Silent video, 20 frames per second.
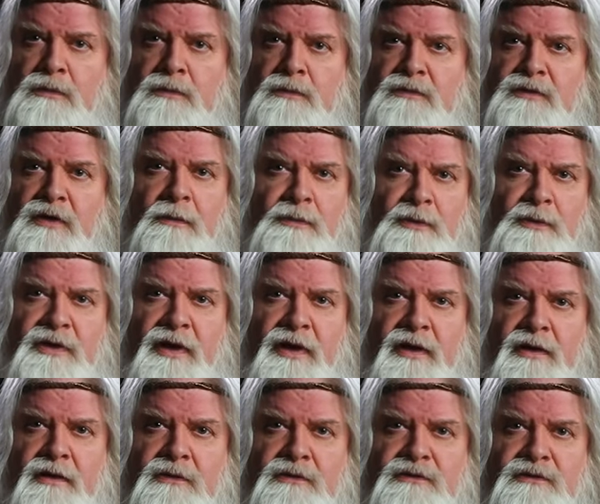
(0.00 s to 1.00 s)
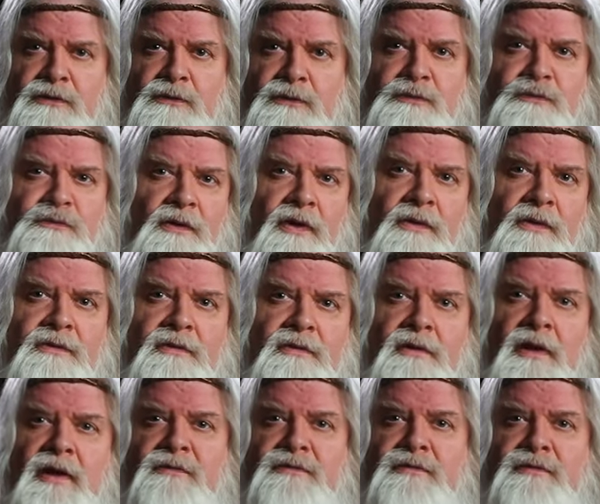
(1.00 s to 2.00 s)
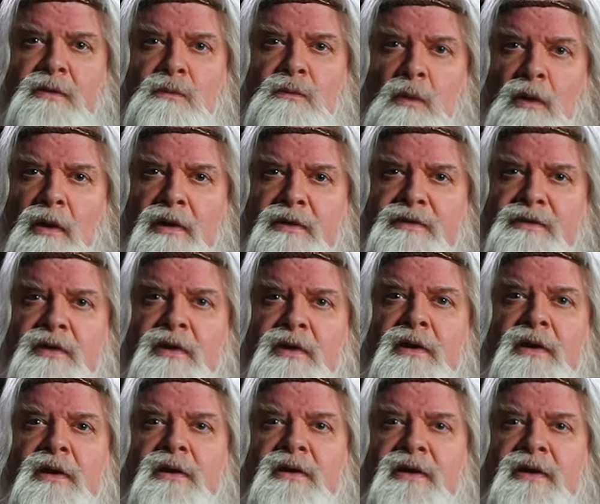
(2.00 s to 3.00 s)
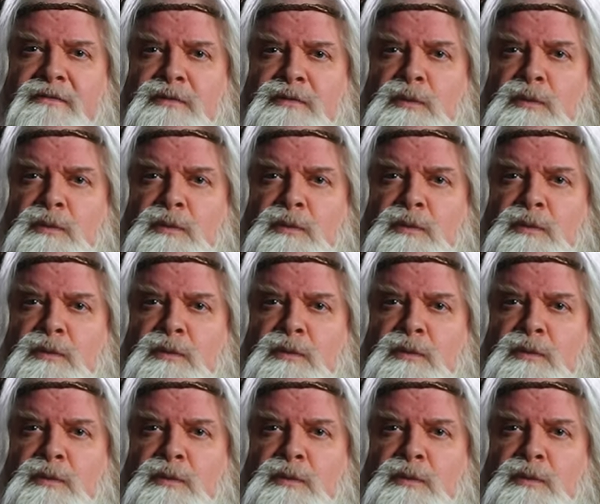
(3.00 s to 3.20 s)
doppelgangers who found the life they want never